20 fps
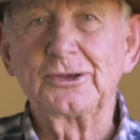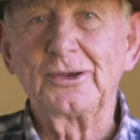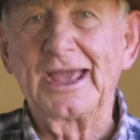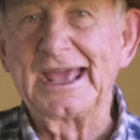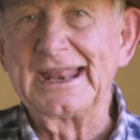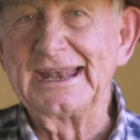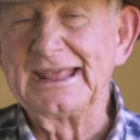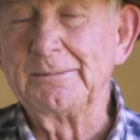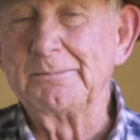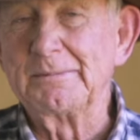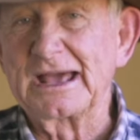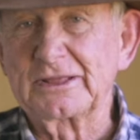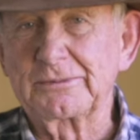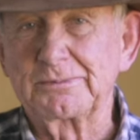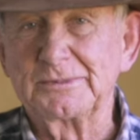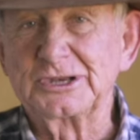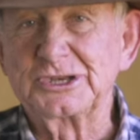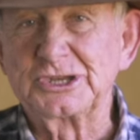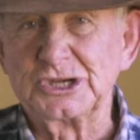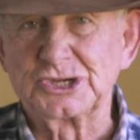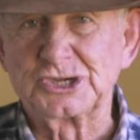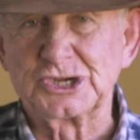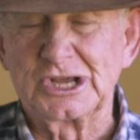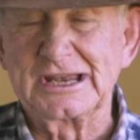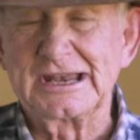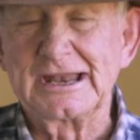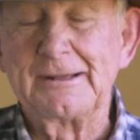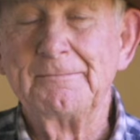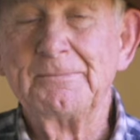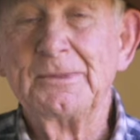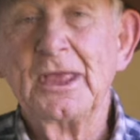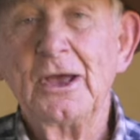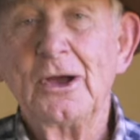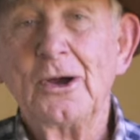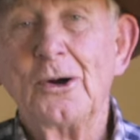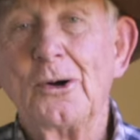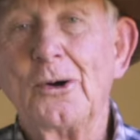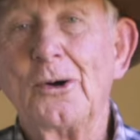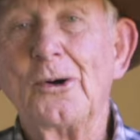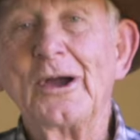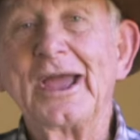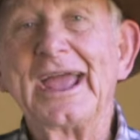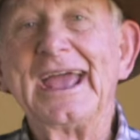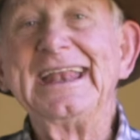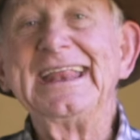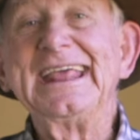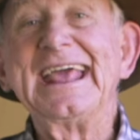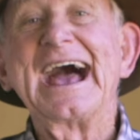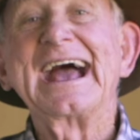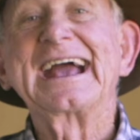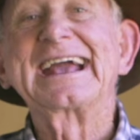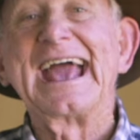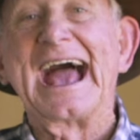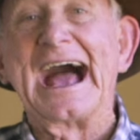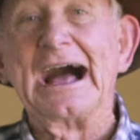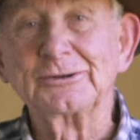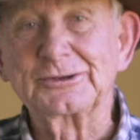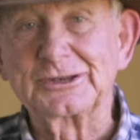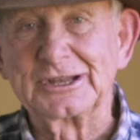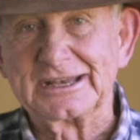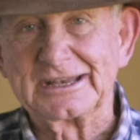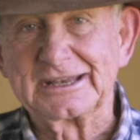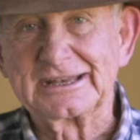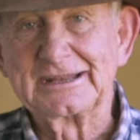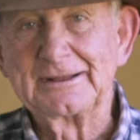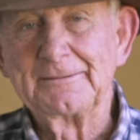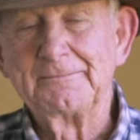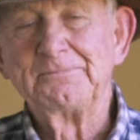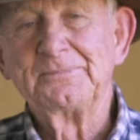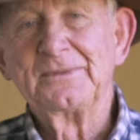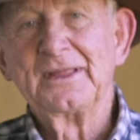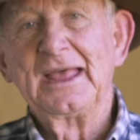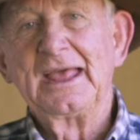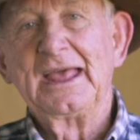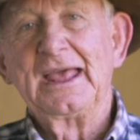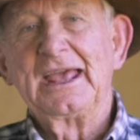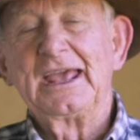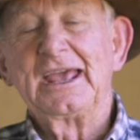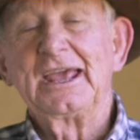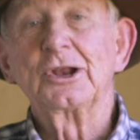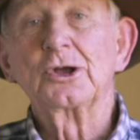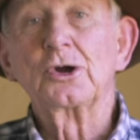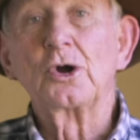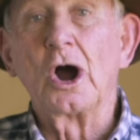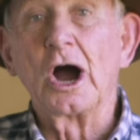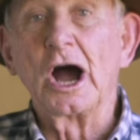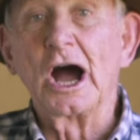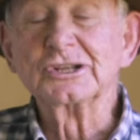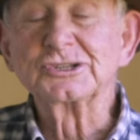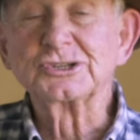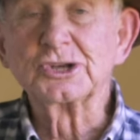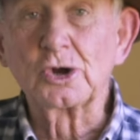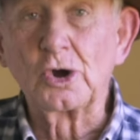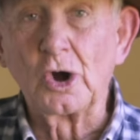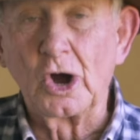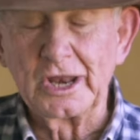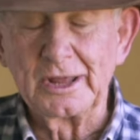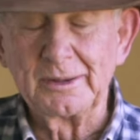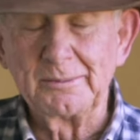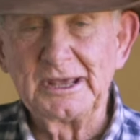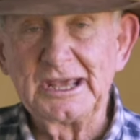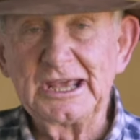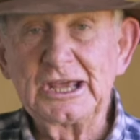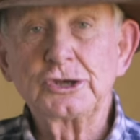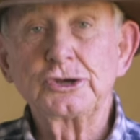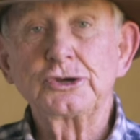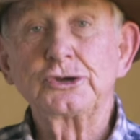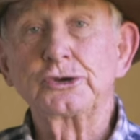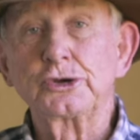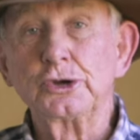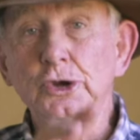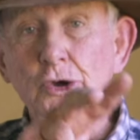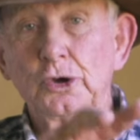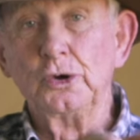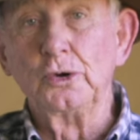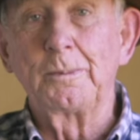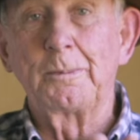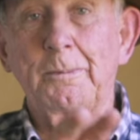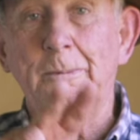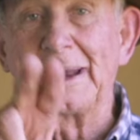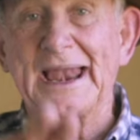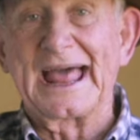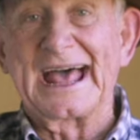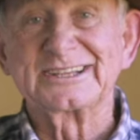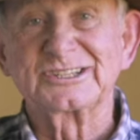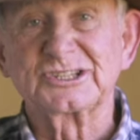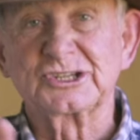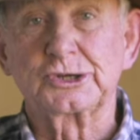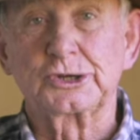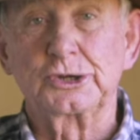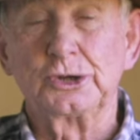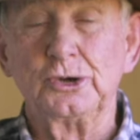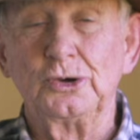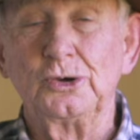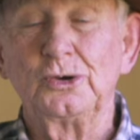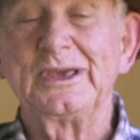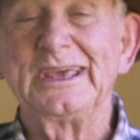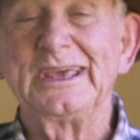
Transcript: to any mathematician or any accountant. In God's economy, 2 plus 2